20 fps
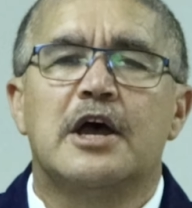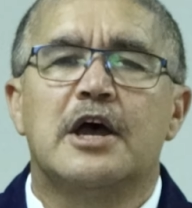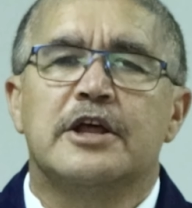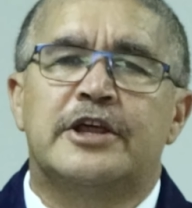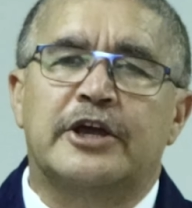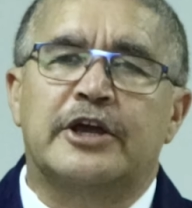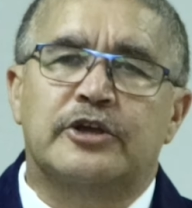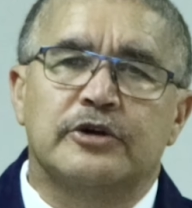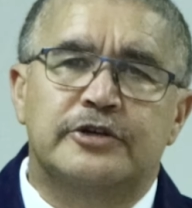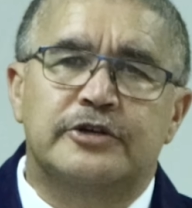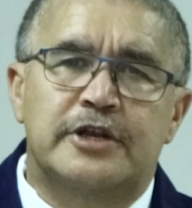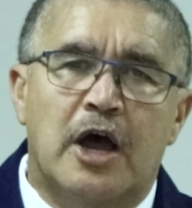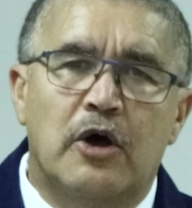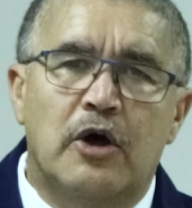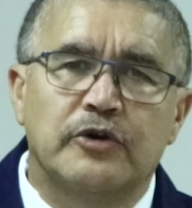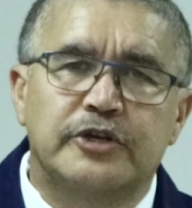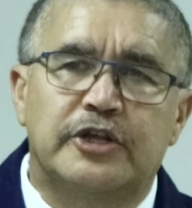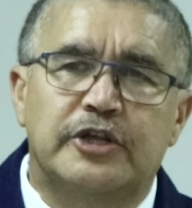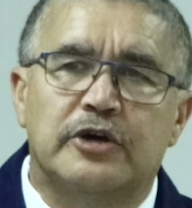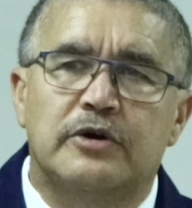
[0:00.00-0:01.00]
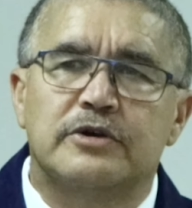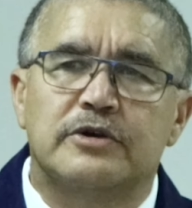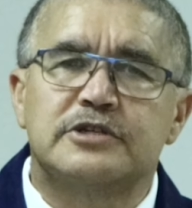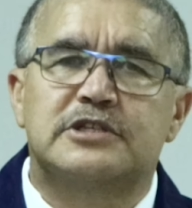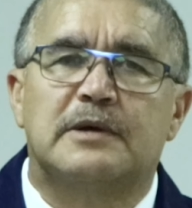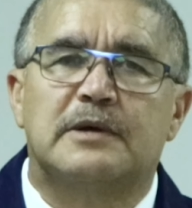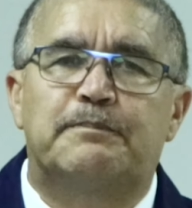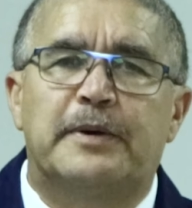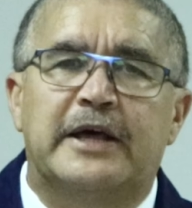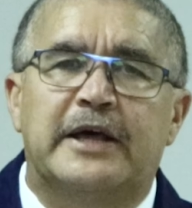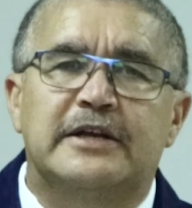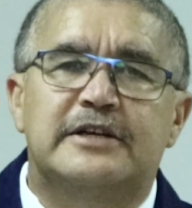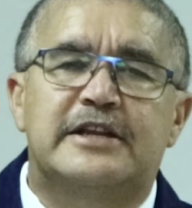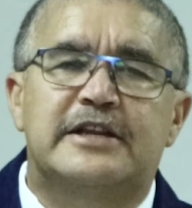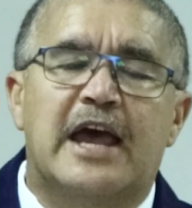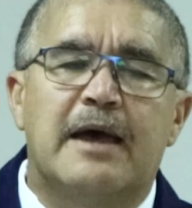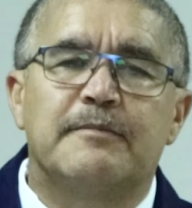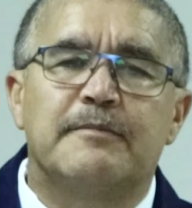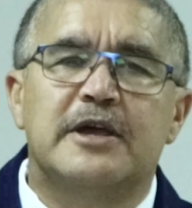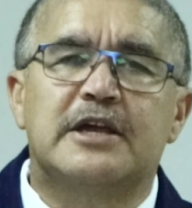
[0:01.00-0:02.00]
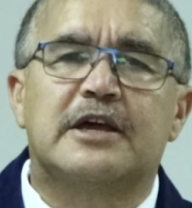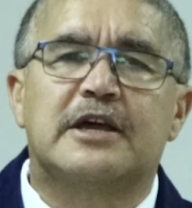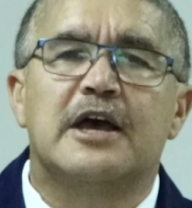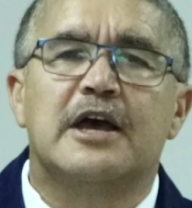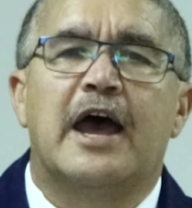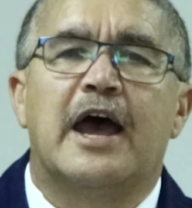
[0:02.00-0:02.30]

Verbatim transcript: that you don't use the pandemic